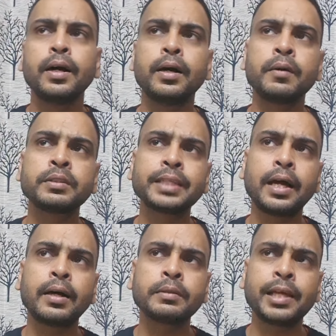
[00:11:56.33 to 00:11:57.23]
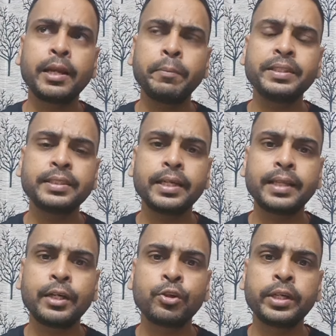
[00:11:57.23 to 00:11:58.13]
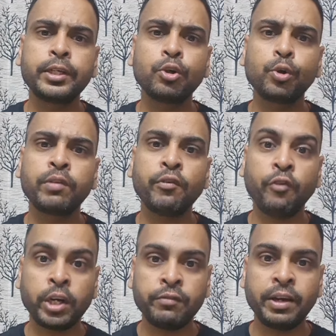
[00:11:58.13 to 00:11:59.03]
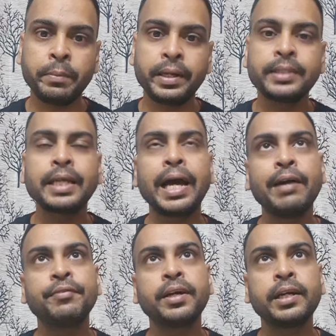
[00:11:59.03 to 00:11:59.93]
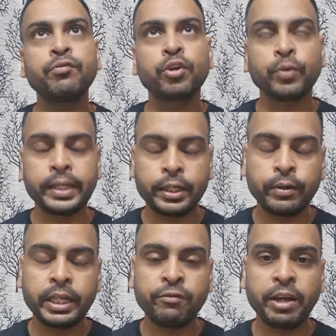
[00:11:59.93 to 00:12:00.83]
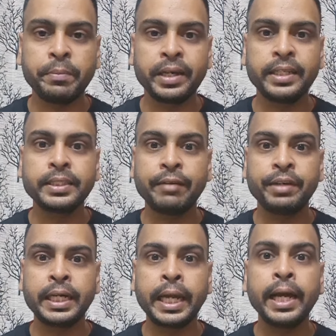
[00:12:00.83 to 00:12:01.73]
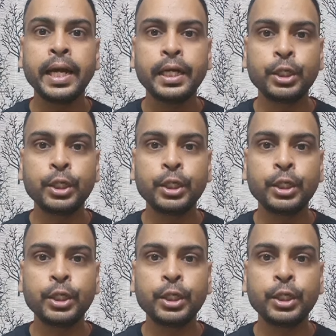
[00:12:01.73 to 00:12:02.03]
Therapists say that you need to do it for 45 minutes. I have done it for 20-25 minutes every day.